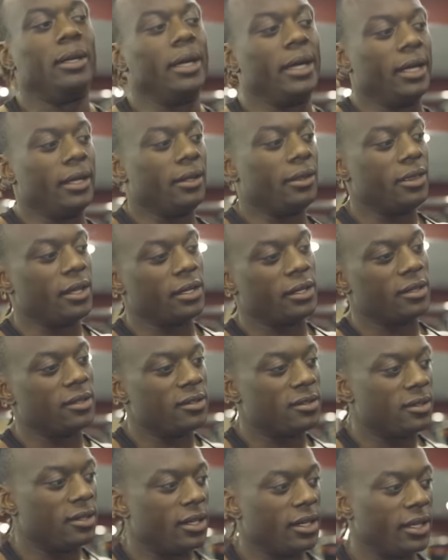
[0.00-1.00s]
and
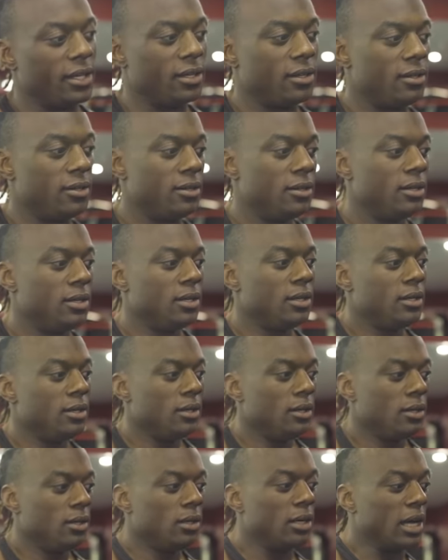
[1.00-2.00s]
thickness today.
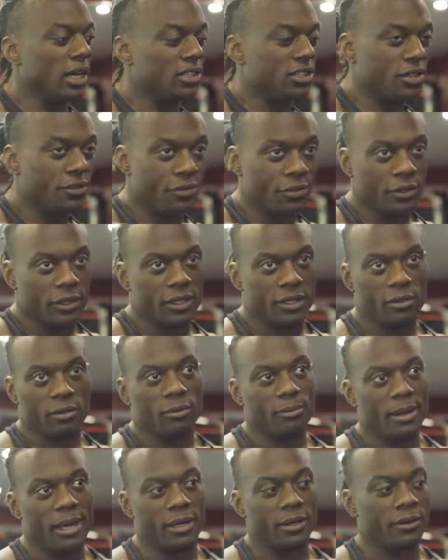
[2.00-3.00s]
Actually for like the
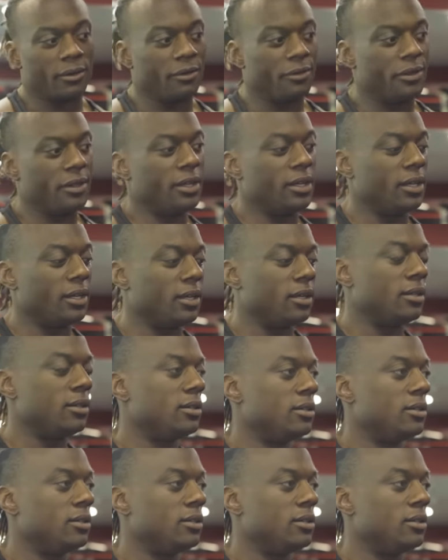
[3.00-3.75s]
remainder of the uh,